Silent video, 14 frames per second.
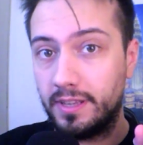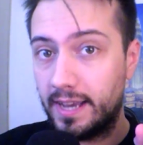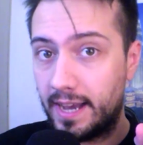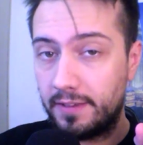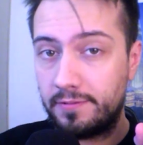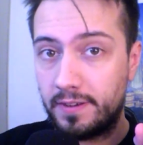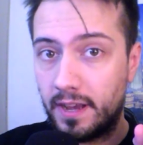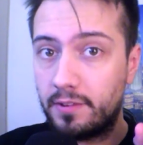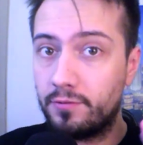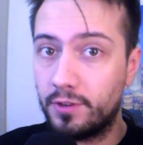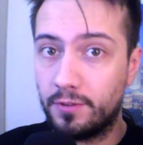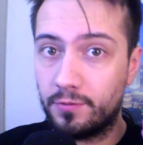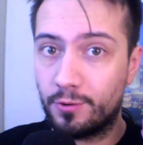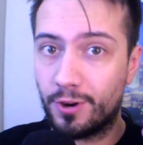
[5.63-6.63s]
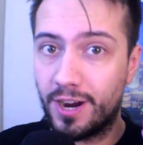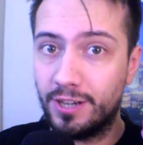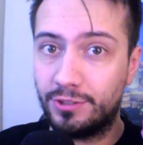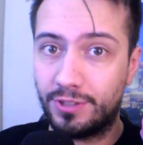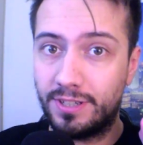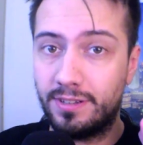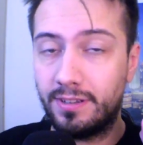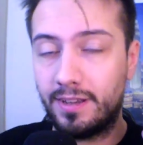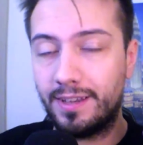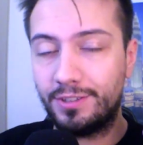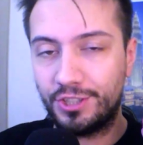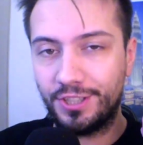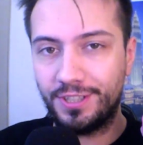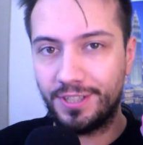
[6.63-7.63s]
i5-2400 and
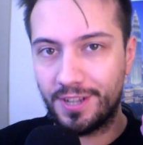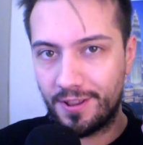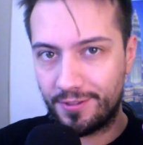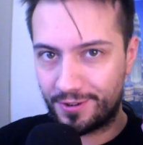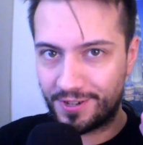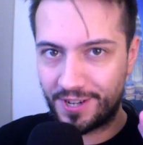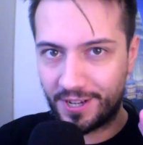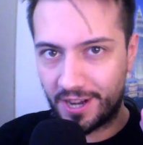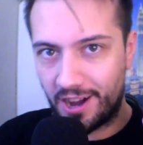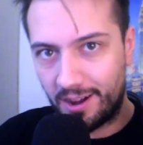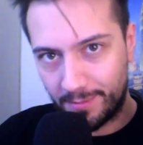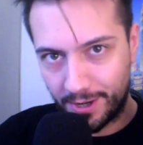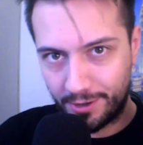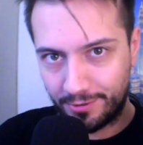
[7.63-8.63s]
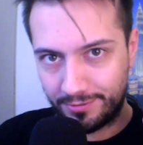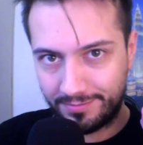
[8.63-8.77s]
GT 1030 combo?